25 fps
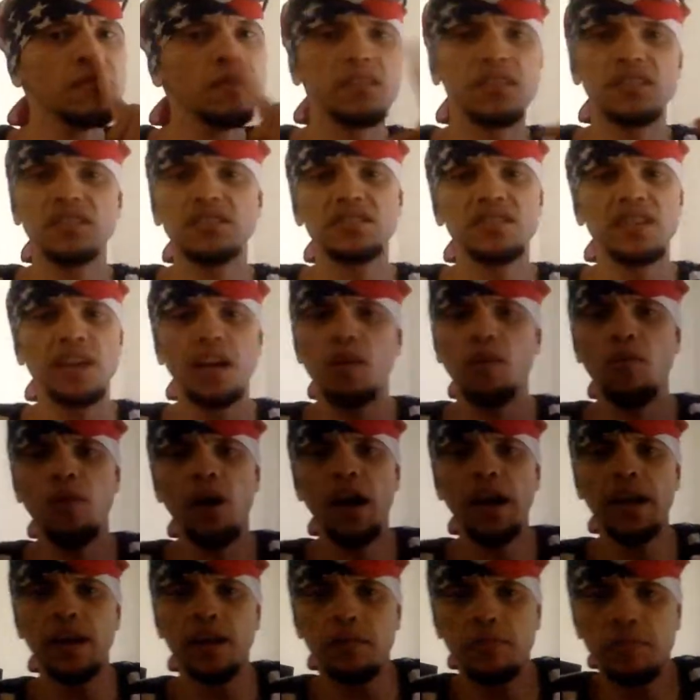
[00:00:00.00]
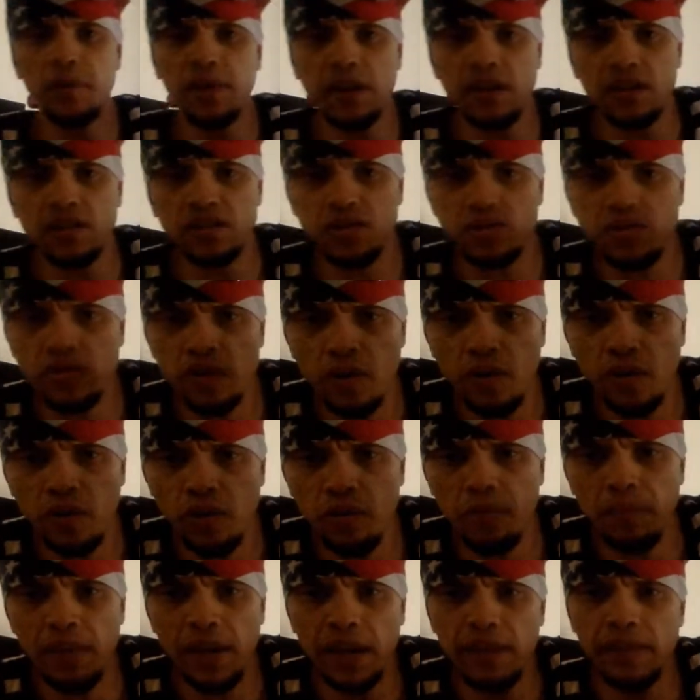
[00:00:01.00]
Just stay quiet because you know
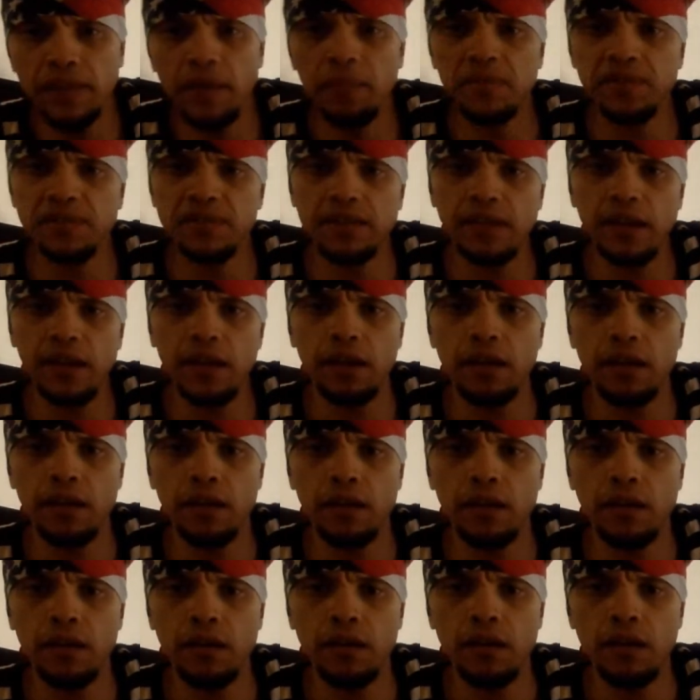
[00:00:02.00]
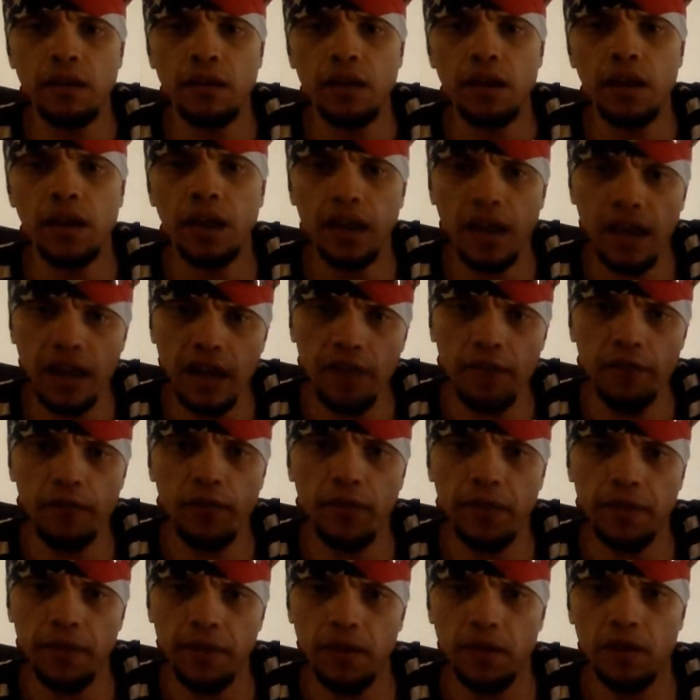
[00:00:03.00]
you made the mistake. And live
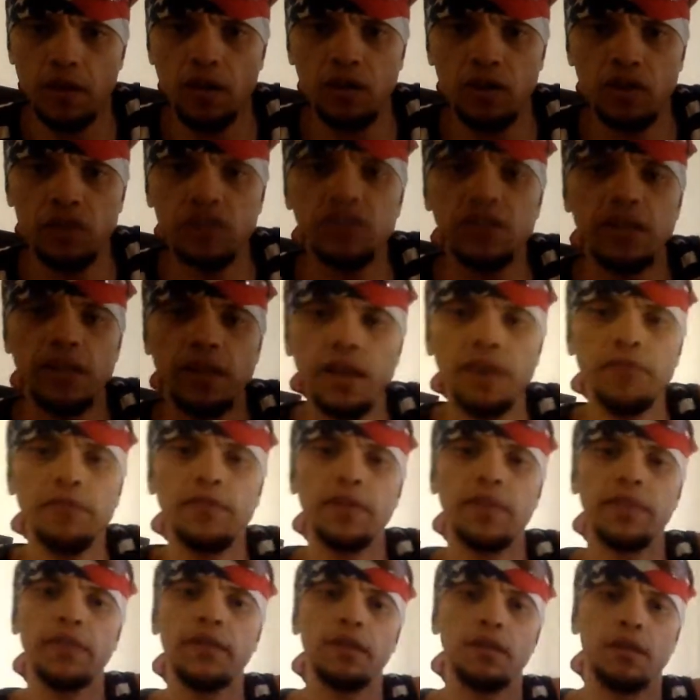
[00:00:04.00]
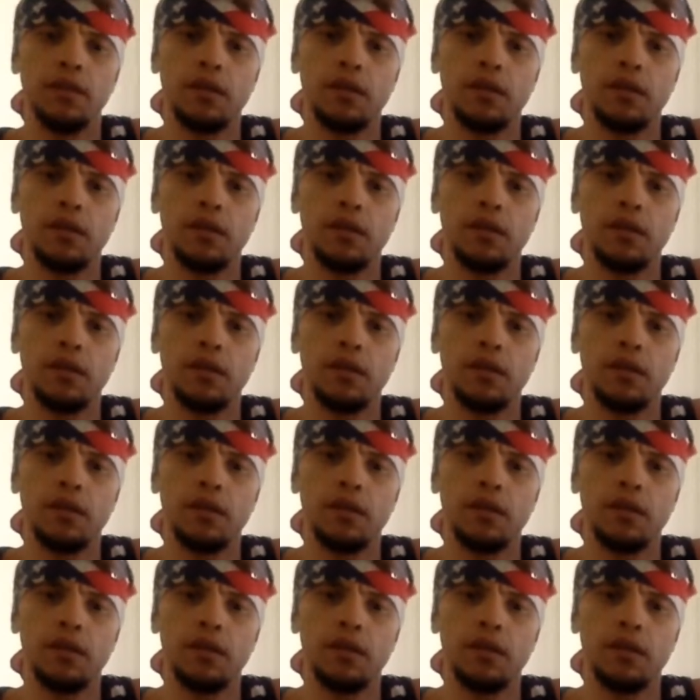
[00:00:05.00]
with it. Learn to live with it.